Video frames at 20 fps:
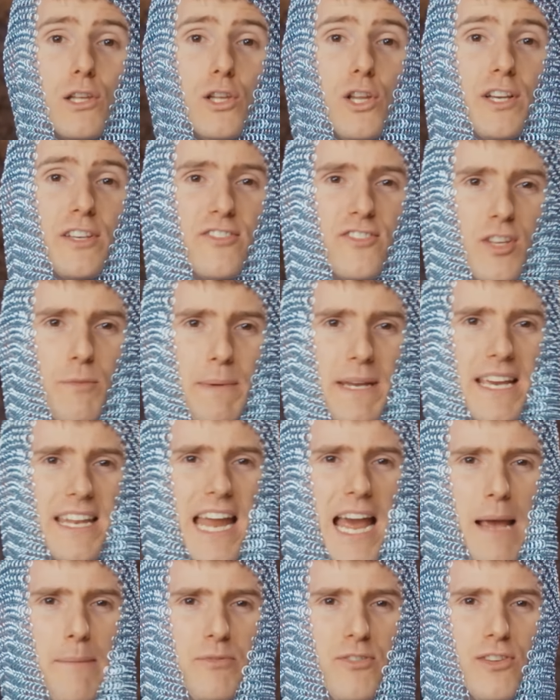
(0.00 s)
looks to be an
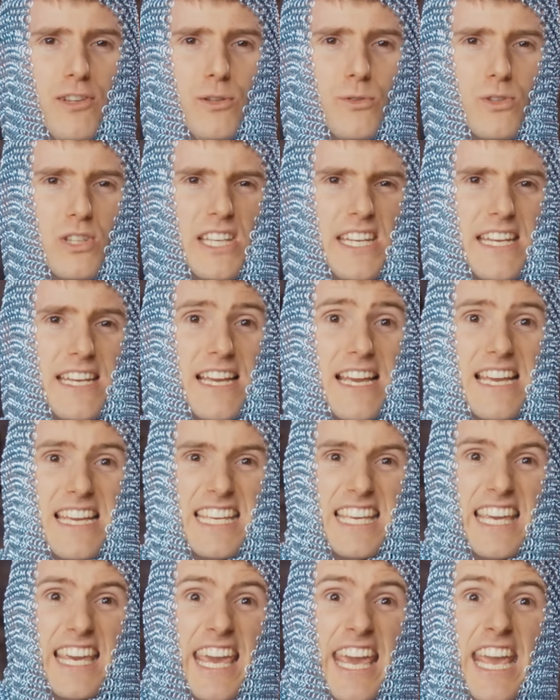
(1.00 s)
absolutely
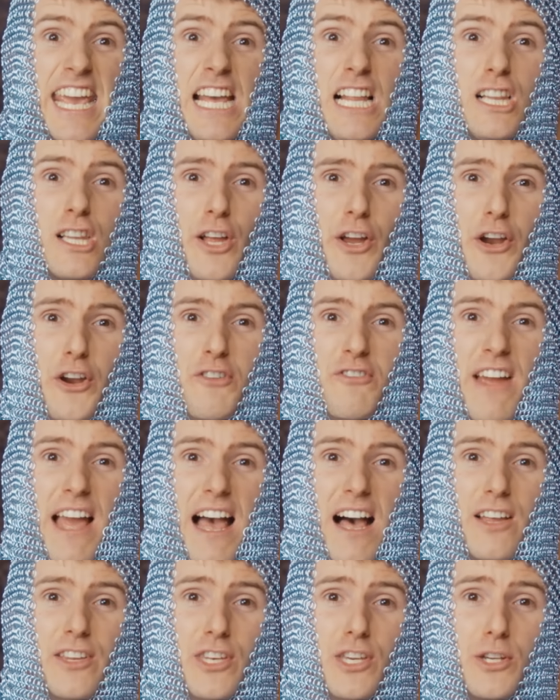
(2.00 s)
killer
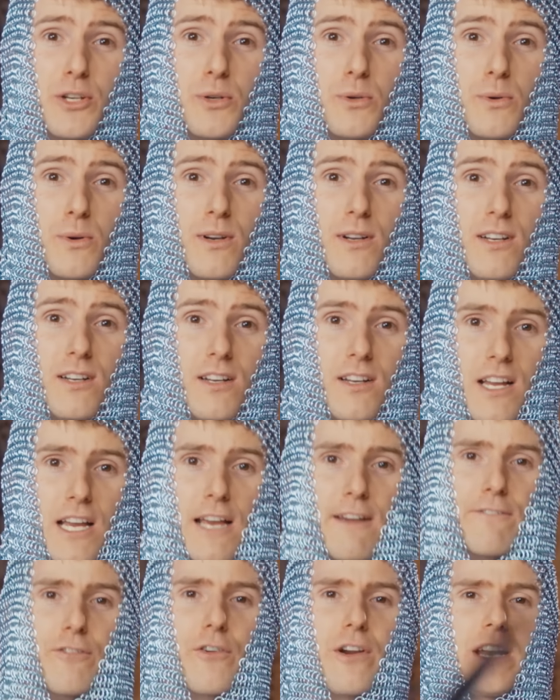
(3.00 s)
value
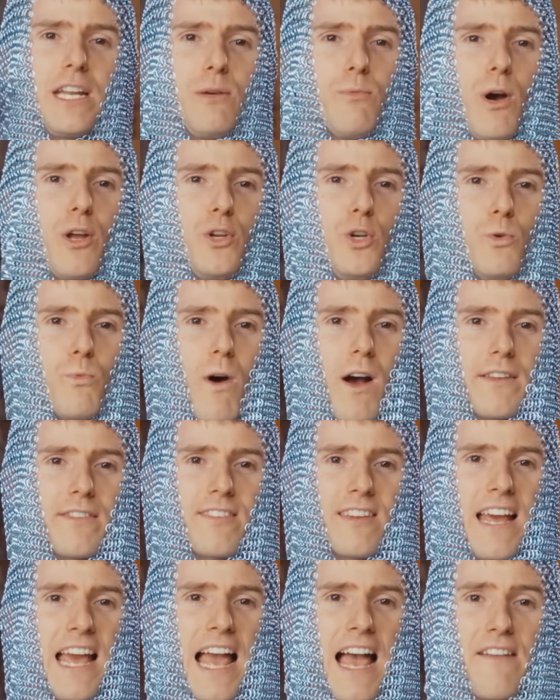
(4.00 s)
for anyone who
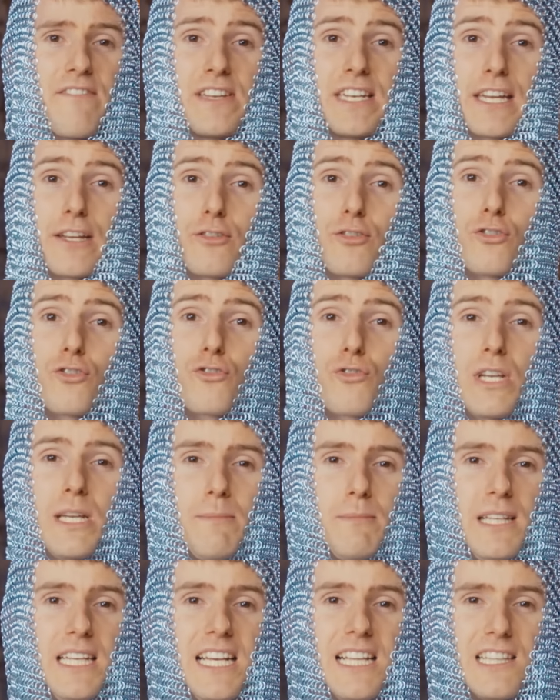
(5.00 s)
wants to have an
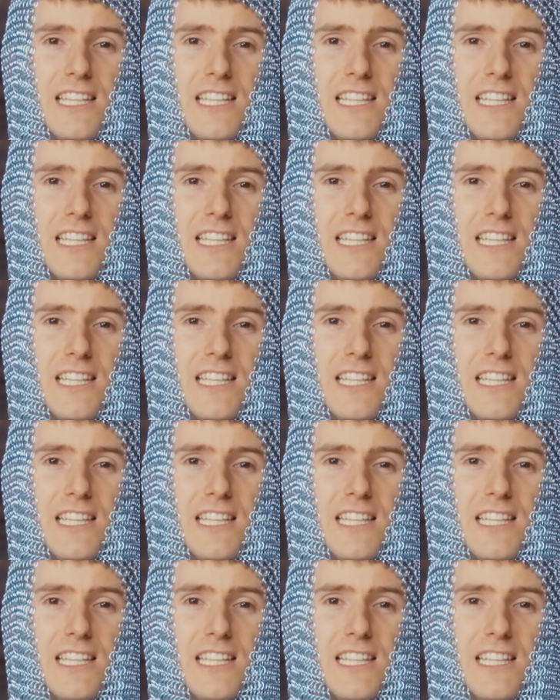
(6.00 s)
extremely